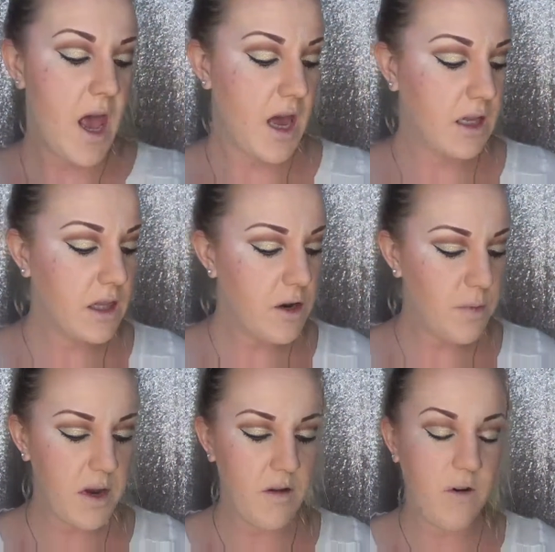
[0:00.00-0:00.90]
and a little
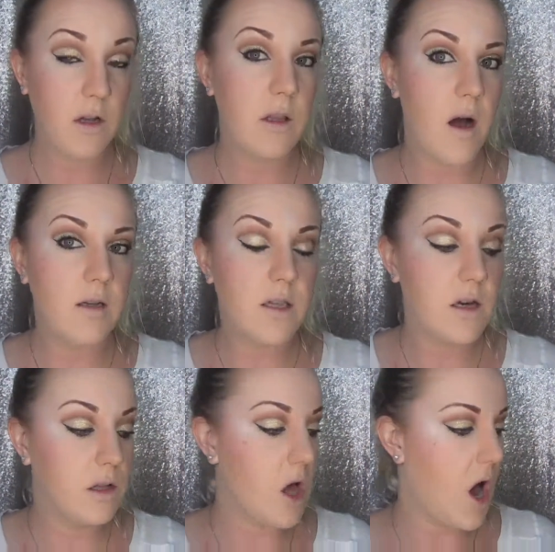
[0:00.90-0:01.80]
bit of our Luxe
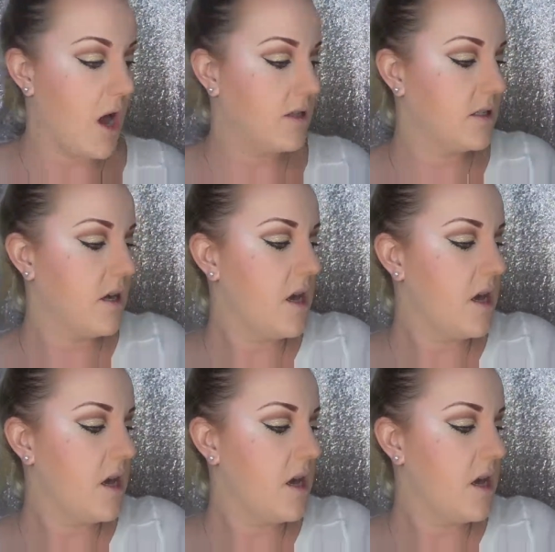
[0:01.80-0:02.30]
Gloss,